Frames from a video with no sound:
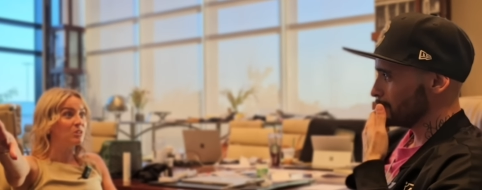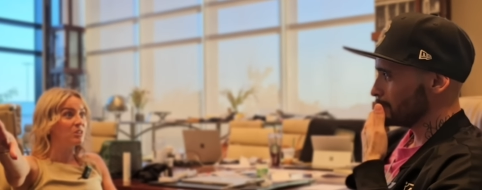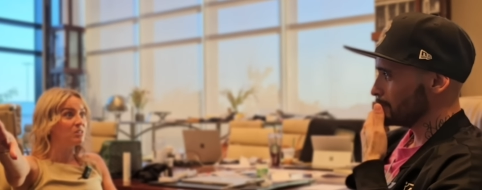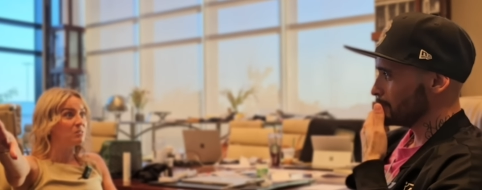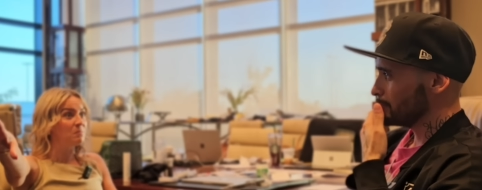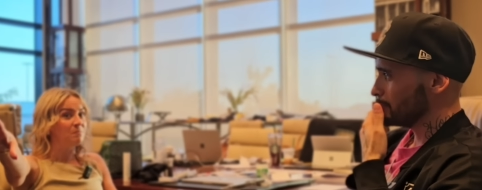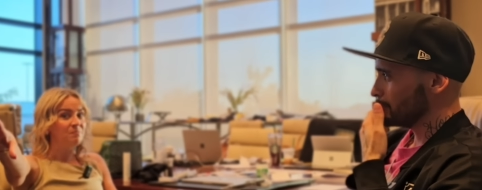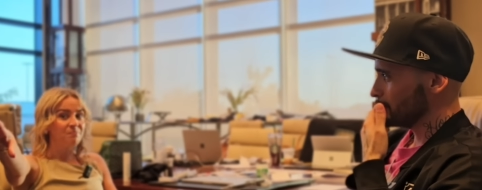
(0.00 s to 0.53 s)

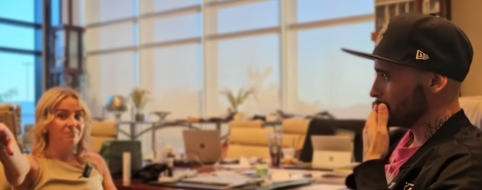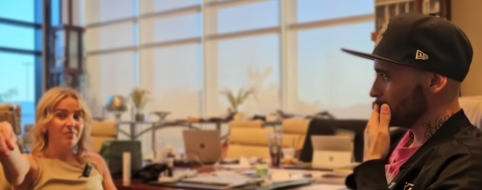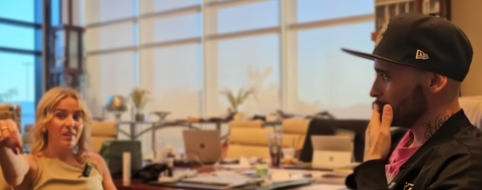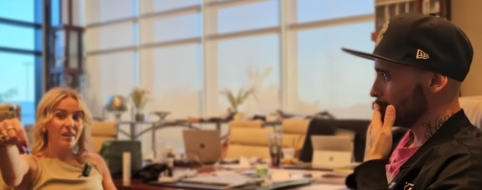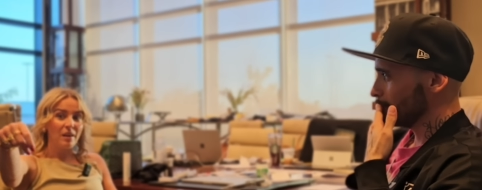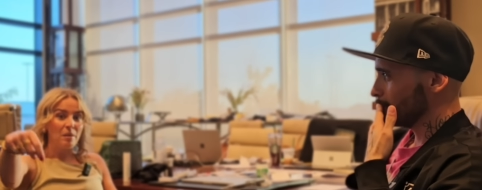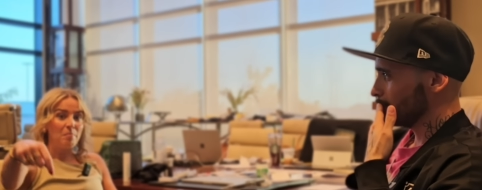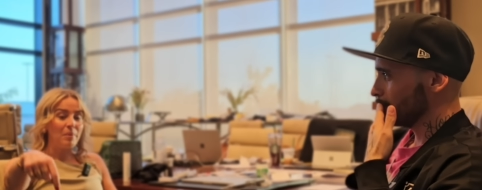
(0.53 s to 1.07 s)
Speaker 1: and
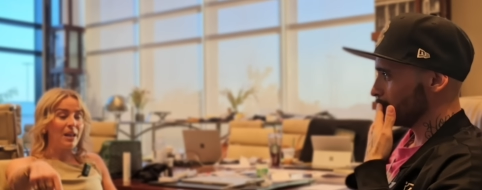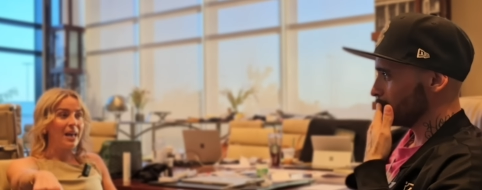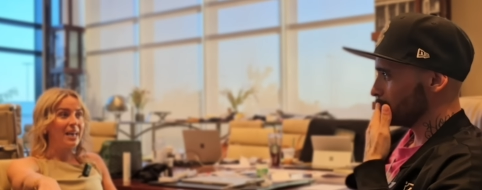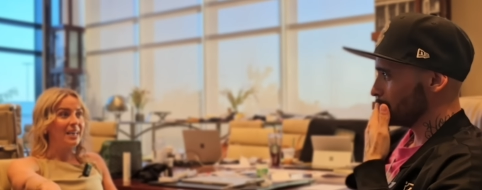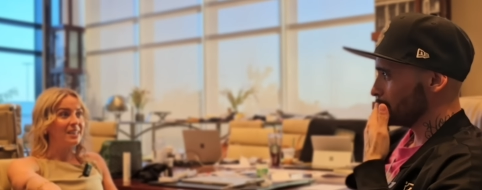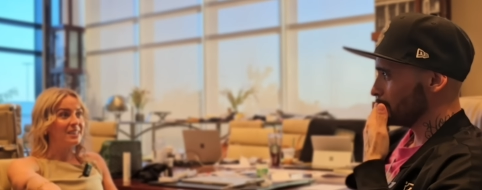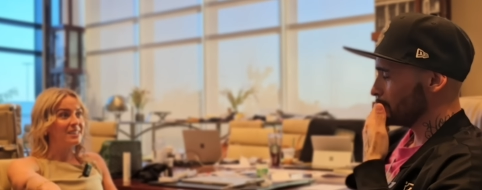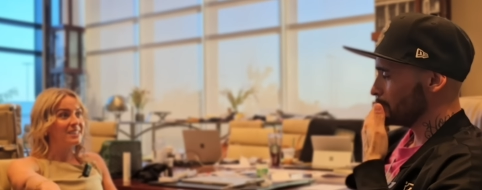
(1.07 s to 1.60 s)

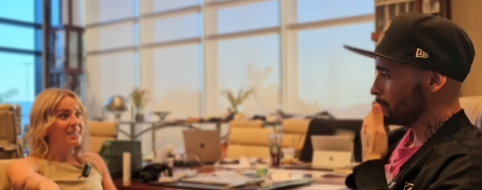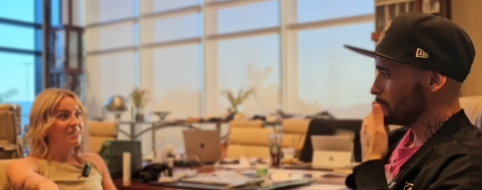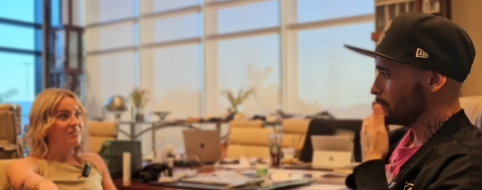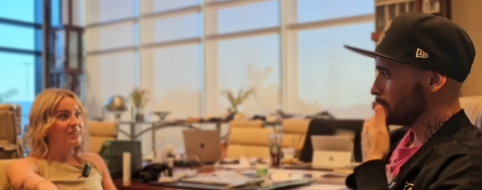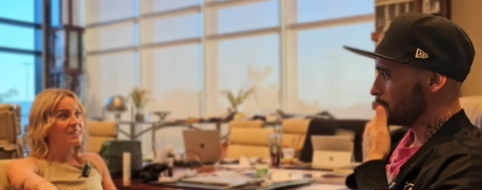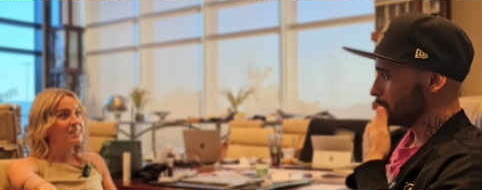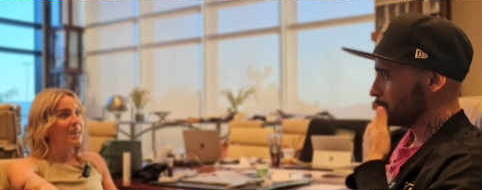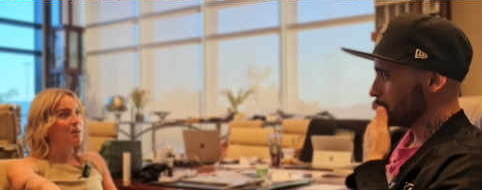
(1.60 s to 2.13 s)
playing the
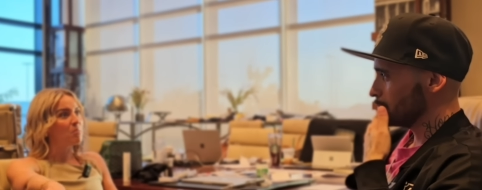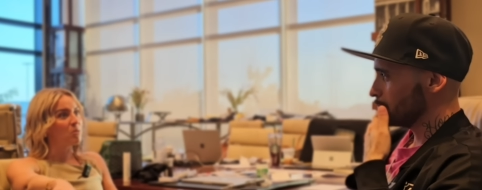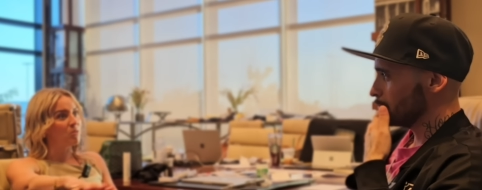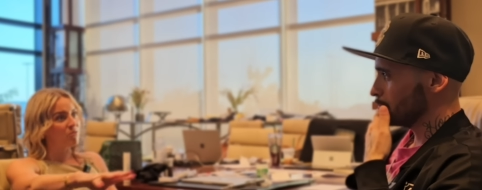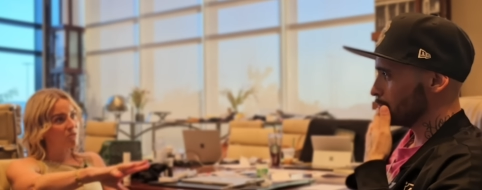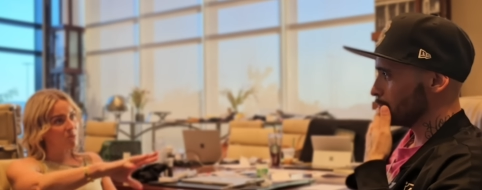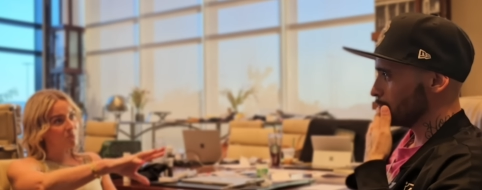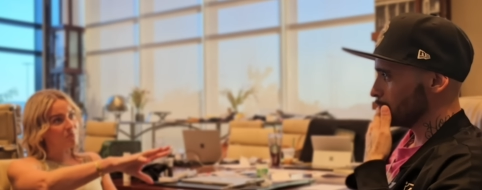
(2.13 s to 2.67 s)
TV table
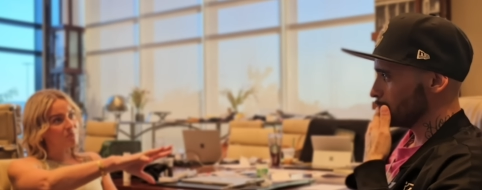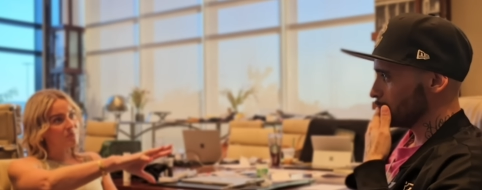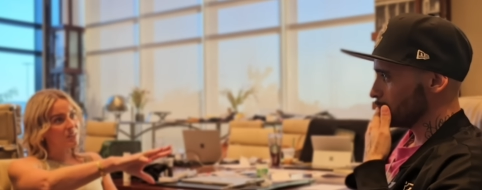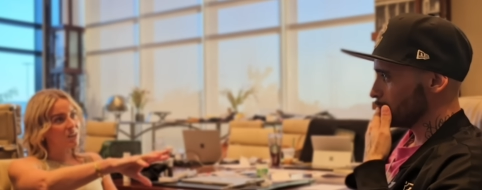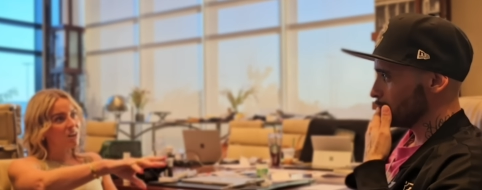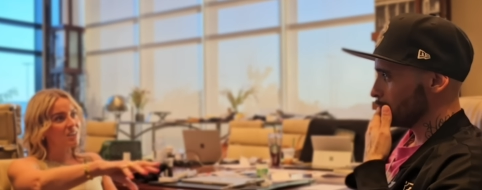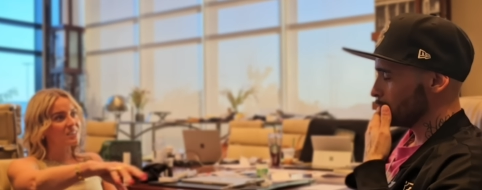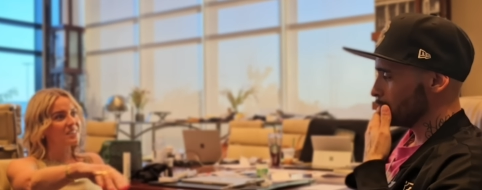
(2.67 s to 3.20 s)
from the
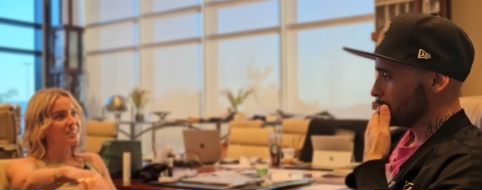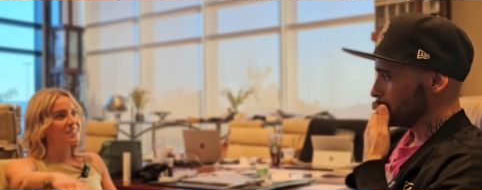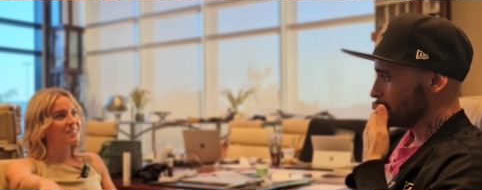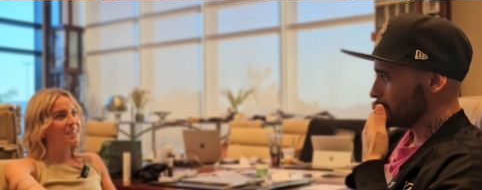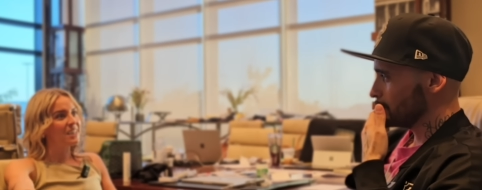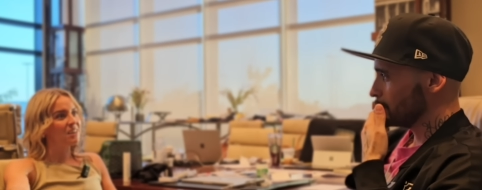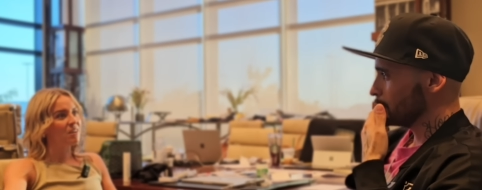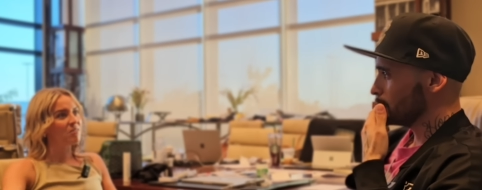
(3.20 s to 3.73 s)
last
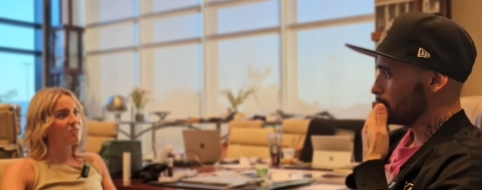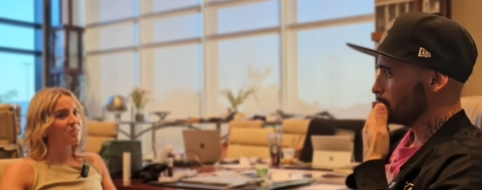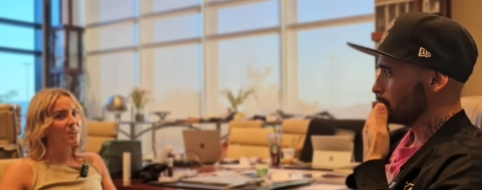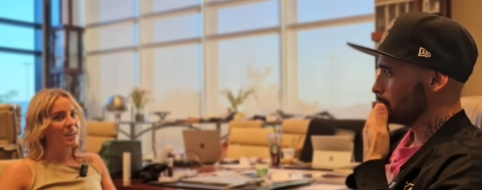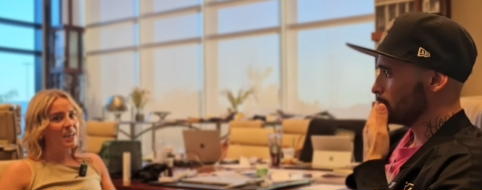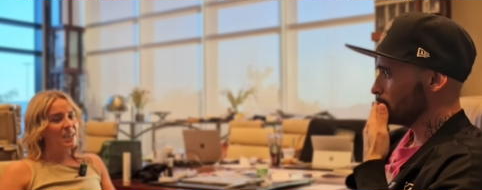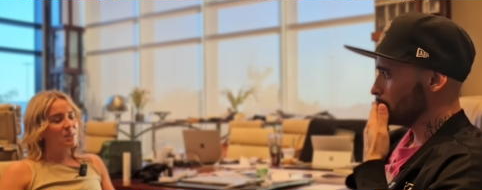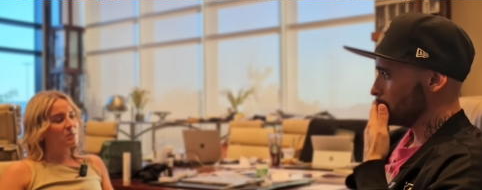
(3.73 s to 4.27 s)
16. I was
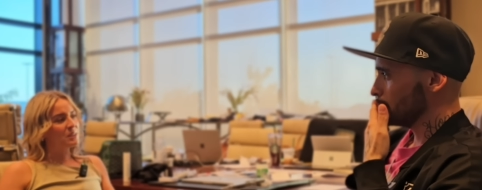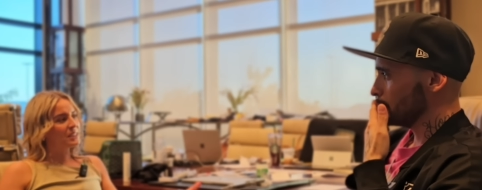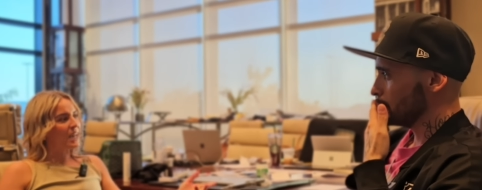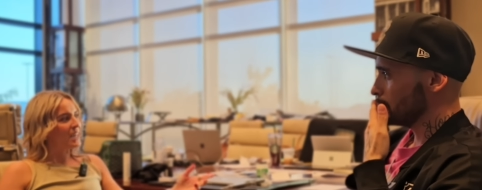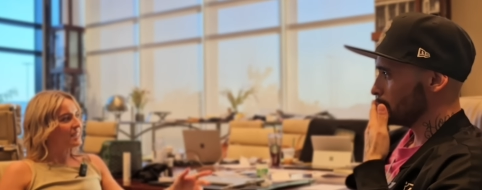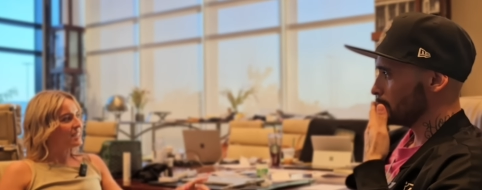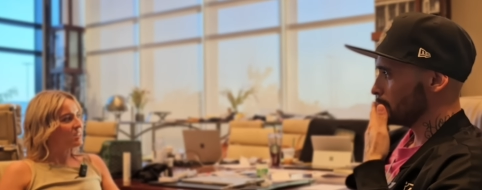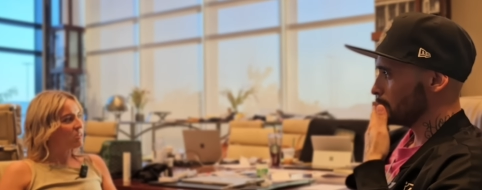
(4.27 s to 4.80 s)

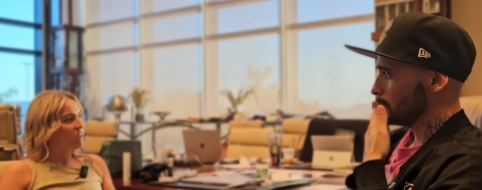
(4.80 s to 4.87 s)
sat in this